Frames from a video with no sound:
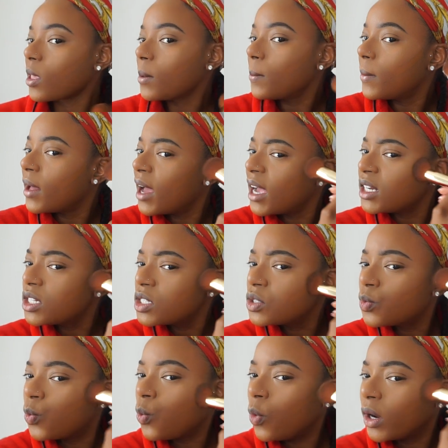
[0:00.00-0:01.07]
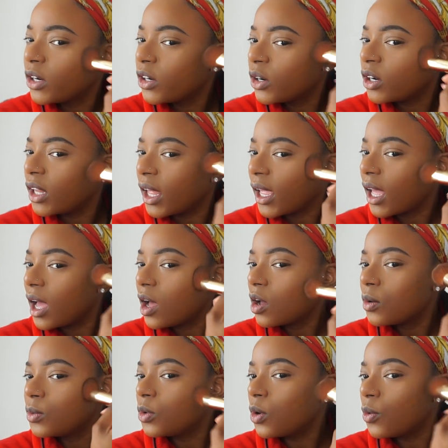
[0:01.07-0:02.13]
But I just wonder, like, how
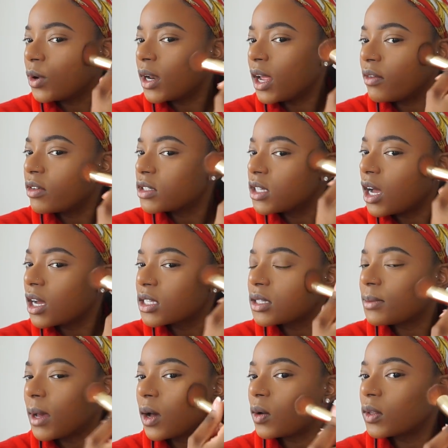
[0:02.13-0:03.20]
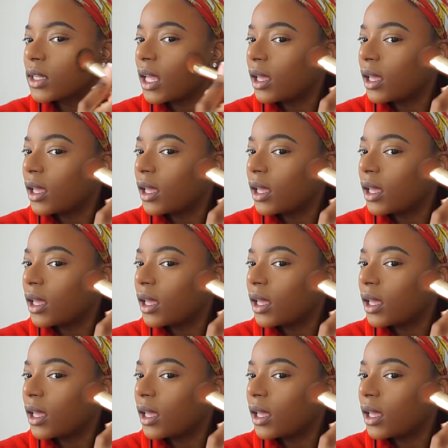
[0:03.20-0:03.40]
come no one ever talks about,